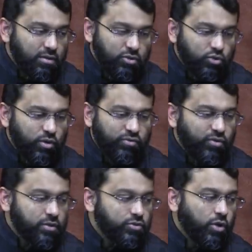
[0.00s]
to a
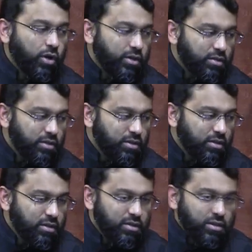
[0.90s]
false god.
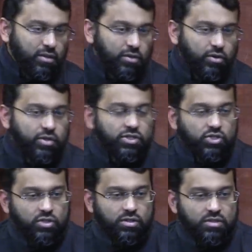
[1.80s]

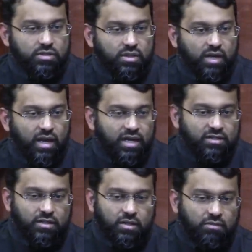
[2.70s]
Christians,
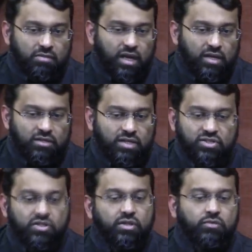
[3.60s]
as a, a,
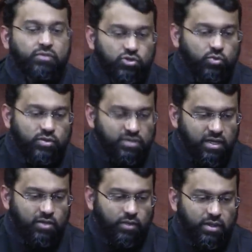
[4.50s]
that's their rituals
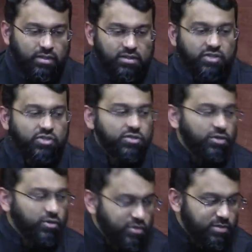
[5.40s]
anyway. It's not just
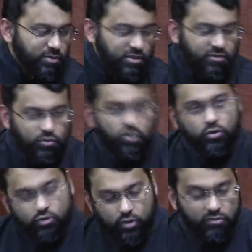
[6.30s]
on Christmas. If you go
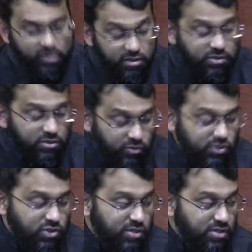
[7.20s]
to a religious
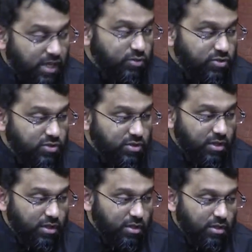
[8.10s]
Christian's house,
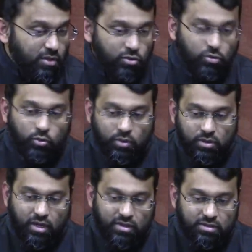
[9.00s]
you will
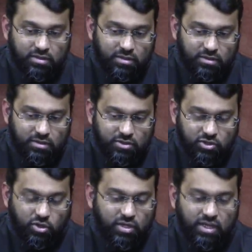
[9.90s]
not
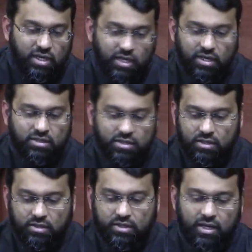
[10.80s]
start eating
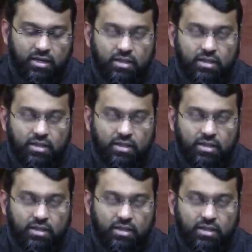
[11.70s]
until they